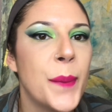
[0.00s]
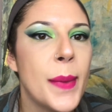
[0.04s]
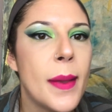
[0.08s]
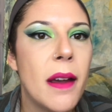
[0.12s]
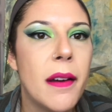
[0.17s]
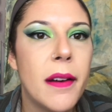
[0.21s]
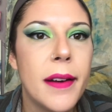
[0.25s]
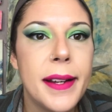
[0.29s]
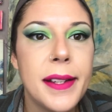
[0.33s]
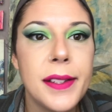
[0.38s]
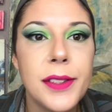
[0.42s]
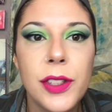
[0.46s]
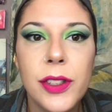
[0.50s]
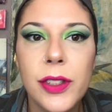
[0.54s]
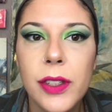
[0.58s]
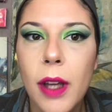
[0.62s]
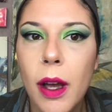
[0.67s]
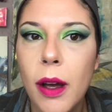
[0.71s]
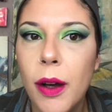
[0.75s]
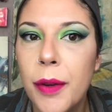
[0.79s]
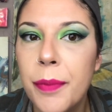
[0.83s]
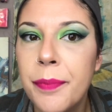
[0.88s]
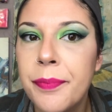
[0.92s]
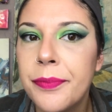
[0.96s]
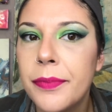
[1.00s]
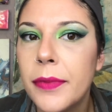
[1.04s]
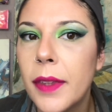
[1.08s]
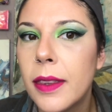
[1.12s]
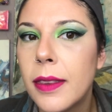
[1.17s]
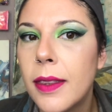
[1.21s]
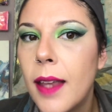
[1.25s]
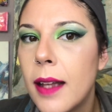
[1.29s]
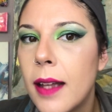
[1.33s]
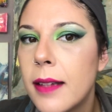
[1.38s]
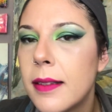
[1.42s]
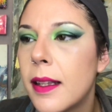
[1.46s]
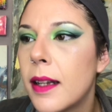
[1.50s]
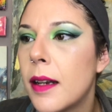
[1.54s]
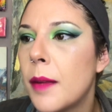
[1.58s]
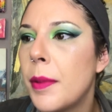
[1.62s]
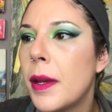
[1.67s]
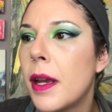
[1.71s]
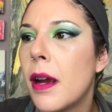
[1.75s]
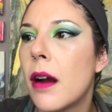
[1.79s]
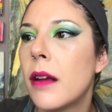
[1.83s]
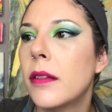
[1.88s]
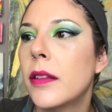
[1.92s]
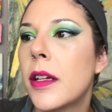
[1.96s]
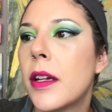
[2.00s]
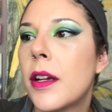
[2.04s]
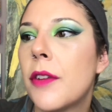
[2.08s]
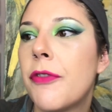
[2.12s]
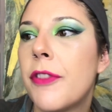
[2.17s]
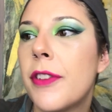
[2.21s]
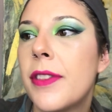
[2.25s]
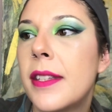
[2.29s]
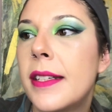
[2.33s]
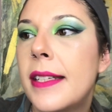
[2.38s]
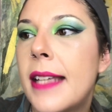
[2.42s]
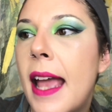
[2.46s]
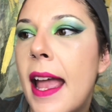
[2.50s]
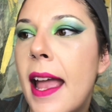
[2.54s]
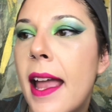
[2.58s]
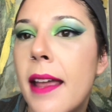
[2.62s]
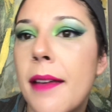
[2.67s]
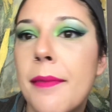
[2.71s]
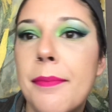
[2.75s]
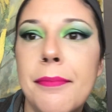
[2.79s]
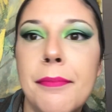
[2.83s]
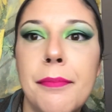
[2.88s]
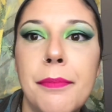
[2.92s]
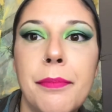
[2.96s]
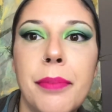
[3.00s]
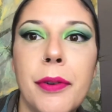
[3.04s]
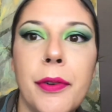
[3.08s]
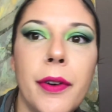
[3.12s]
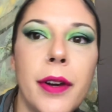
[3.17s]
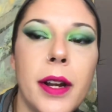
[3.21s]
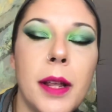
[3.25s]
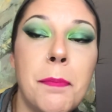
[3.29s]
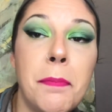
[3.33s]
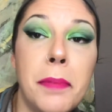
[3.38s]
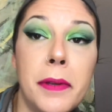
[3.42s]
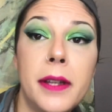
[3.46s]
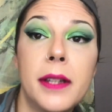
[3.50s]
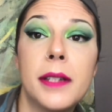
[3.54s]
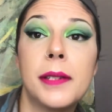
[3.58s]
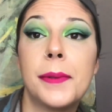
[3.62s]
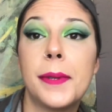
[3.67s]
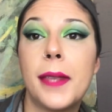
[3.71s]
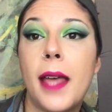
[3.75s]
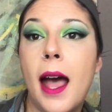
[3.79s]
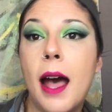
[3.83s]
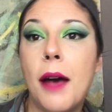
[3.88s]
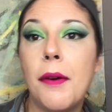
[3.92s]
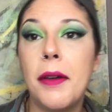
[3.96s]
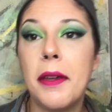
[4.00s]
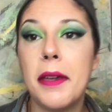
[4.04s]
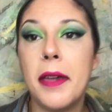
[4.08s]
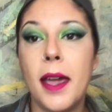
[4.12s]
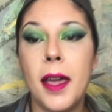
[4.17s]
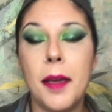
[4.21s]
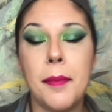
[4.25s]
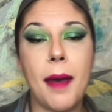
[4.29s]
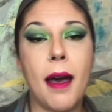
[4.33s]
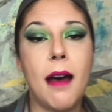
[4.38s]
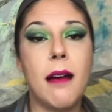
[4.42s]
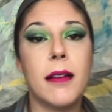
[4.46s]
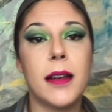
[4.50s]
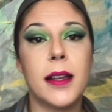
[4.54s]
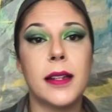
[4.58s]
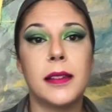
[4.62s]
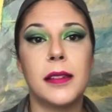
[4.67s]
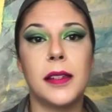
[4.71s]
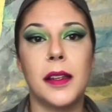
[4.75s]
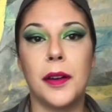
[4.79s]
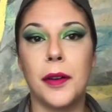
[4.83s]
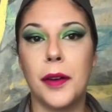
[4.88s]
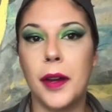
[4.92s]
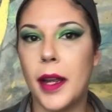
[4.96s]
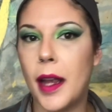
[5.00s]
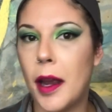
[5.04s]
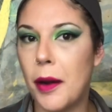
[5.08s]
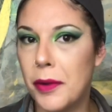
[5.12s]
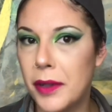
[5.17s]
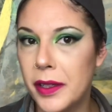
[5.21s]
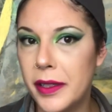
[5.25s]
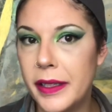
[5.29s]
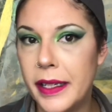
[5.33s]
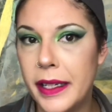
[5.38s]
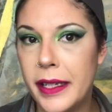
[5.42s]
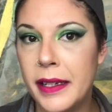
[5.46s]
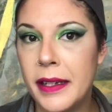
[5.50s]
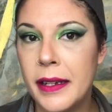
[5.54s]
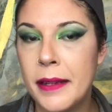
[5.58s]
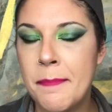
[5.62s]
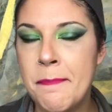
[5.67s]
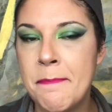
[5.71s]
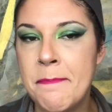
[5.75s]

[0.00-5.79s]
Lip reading: All right, so that's going to be our look for the day. Pretty pleased with how it came out, considering I really